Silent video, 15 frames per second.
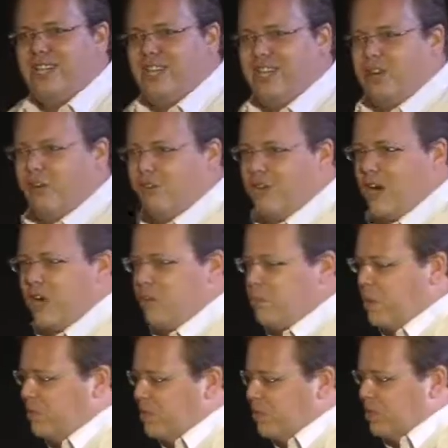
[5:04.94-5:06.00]
uh, of our
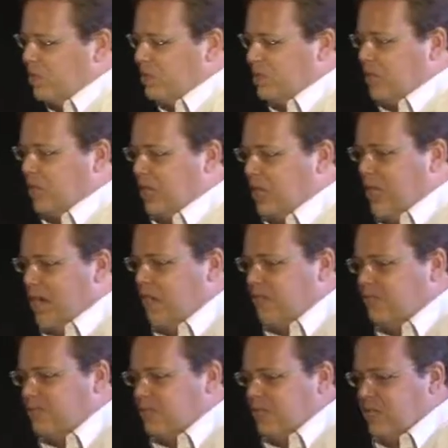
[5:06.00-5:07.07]
publishers'
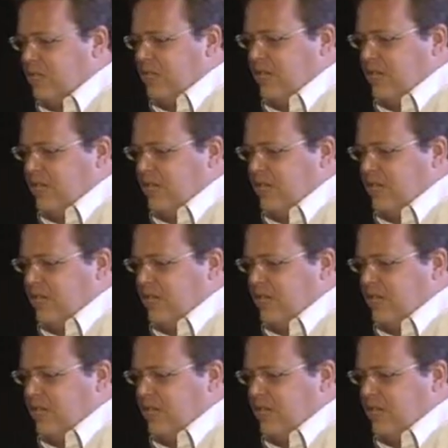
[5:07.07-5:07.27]
lives,